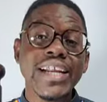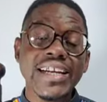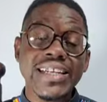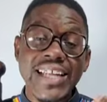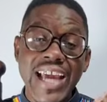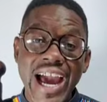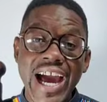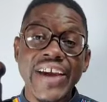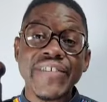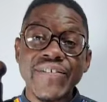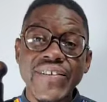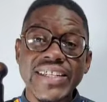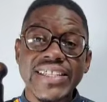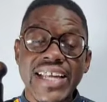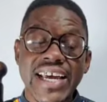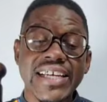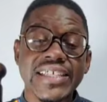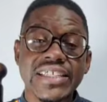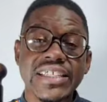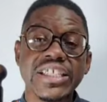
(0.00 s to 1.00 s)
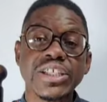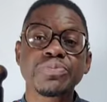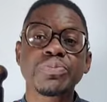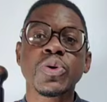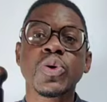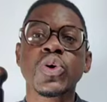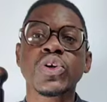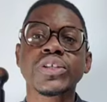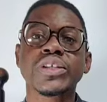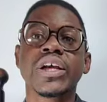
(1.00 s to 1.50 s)
that they advertise this,
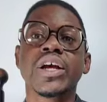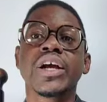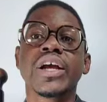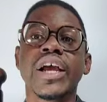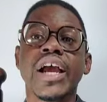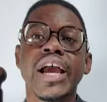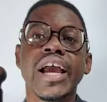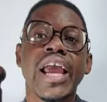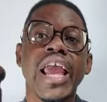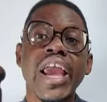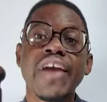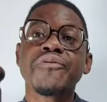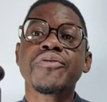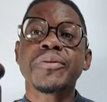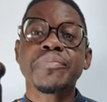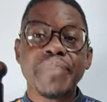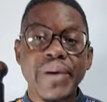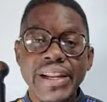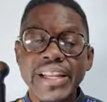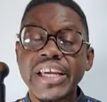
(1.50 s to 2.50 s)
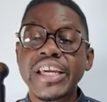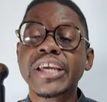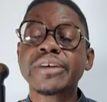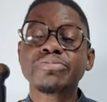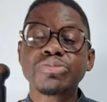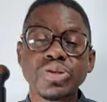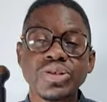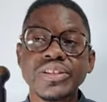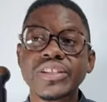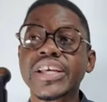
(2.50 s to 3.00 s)
because everybody
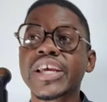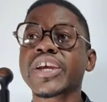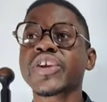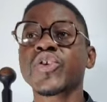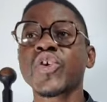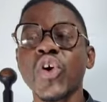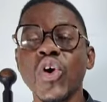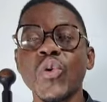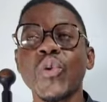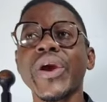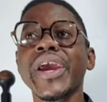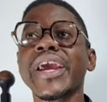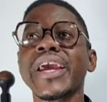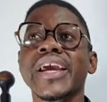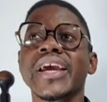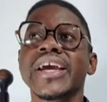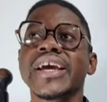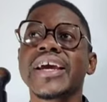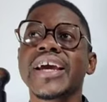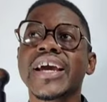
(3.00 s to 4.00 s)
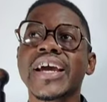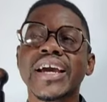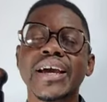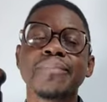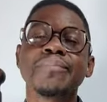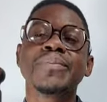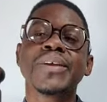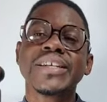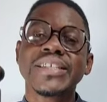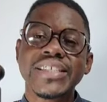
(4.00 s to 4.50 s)
keeps on saying, no, where
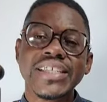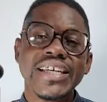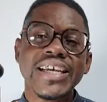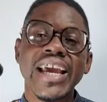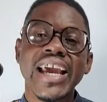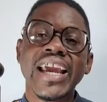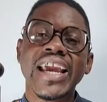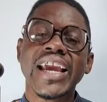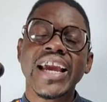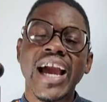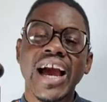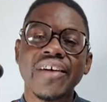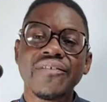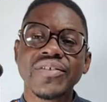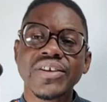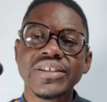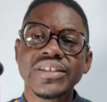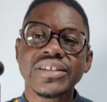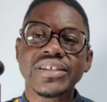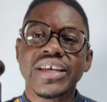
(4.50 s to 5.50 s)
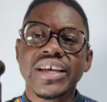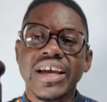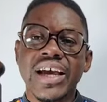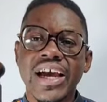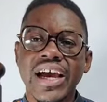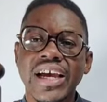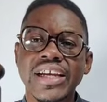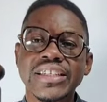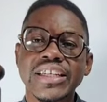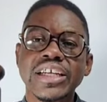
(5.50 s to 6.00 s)
the DA governs,
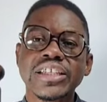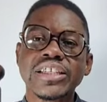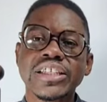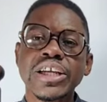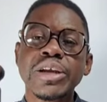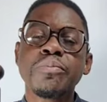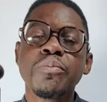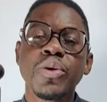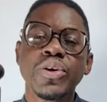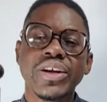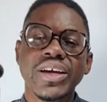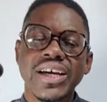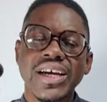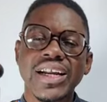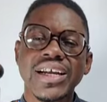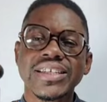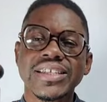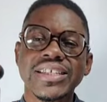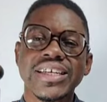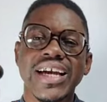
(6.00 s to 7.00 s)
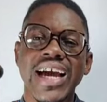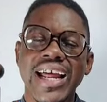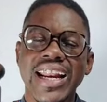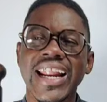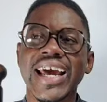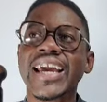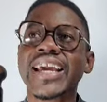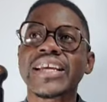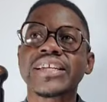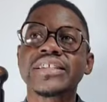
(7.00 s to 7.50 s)
the Democratic
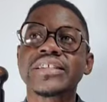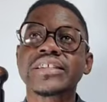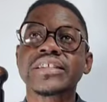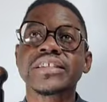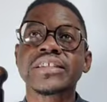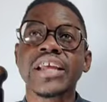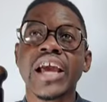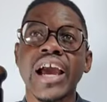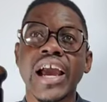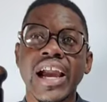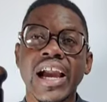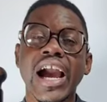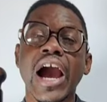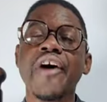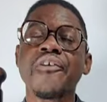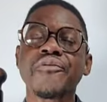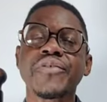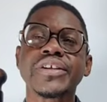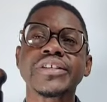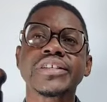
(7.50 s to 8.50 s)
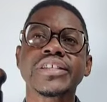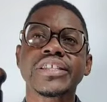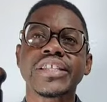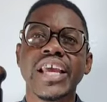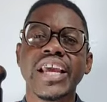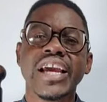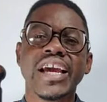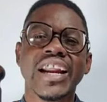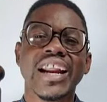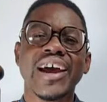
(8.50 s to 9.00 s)
Alliance governs,
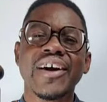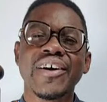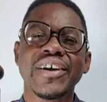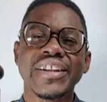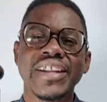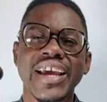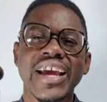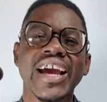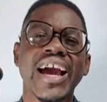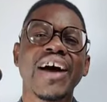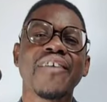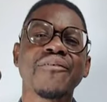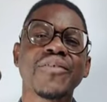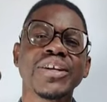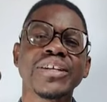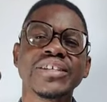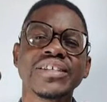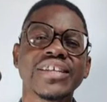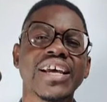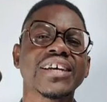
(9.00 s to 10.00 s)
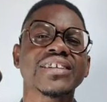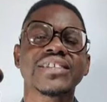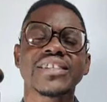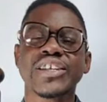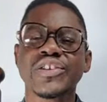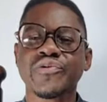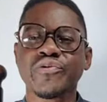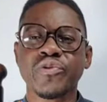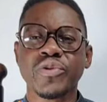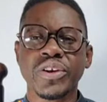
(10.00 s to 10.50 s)
they govern
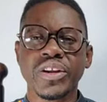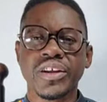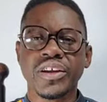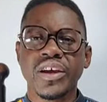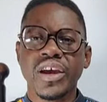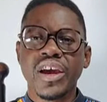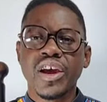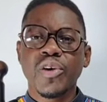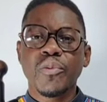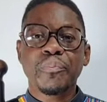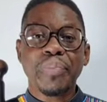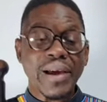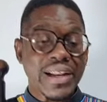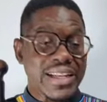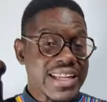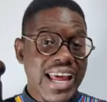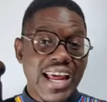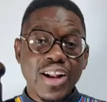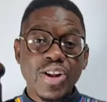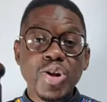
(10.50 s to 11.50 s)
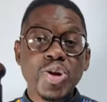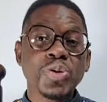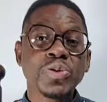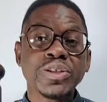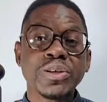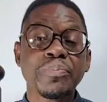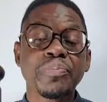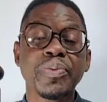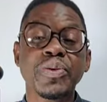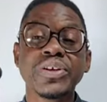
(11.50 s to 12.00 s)
successfully. But they are
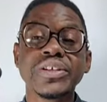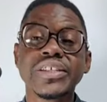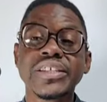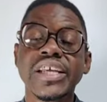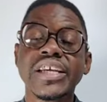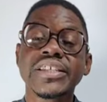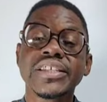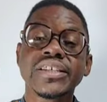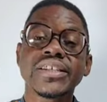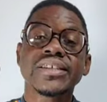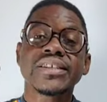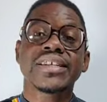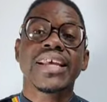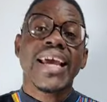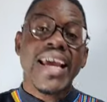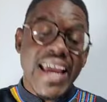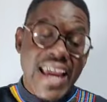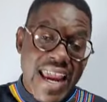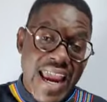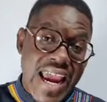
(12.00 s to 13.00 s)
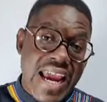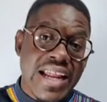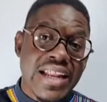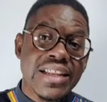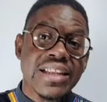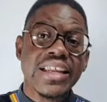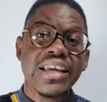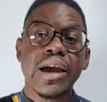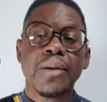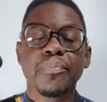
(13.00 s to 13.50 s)
closing police stations
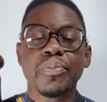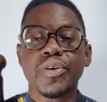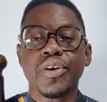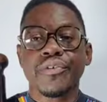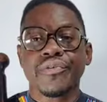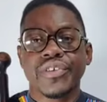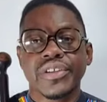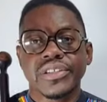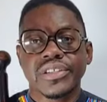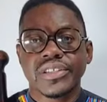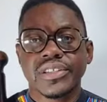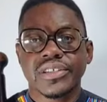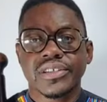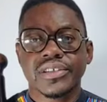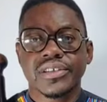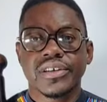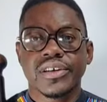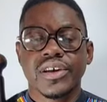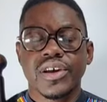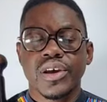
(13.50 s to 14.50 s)
in their province.